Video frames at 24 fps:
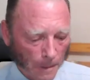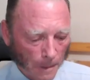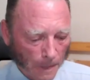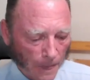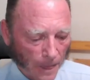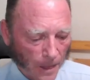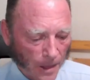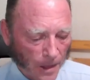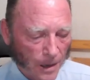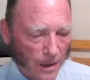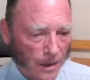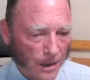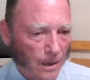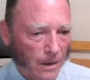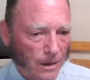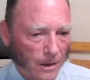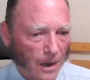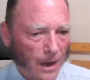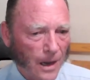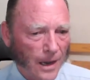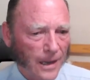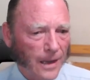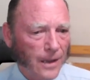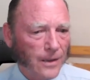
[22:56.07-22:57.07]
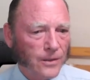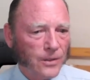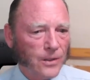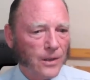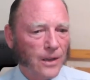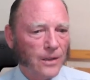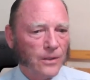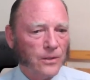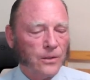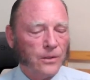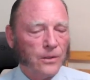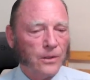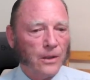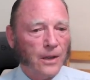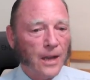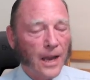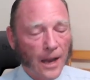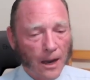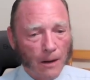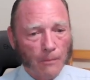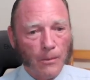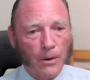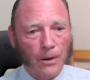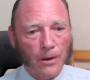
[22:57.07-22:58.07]
The ISS
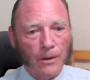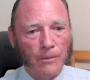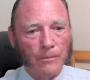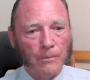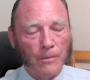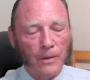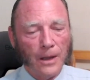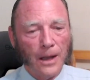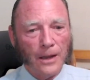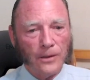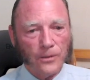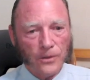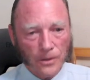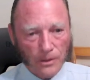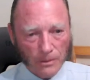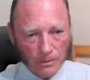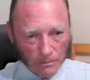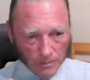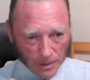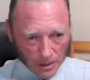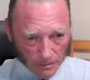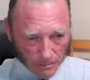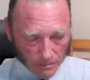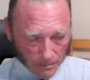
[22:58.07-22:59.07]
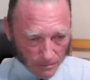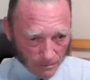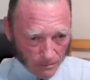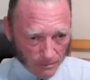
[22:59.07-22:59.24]
camera has to be...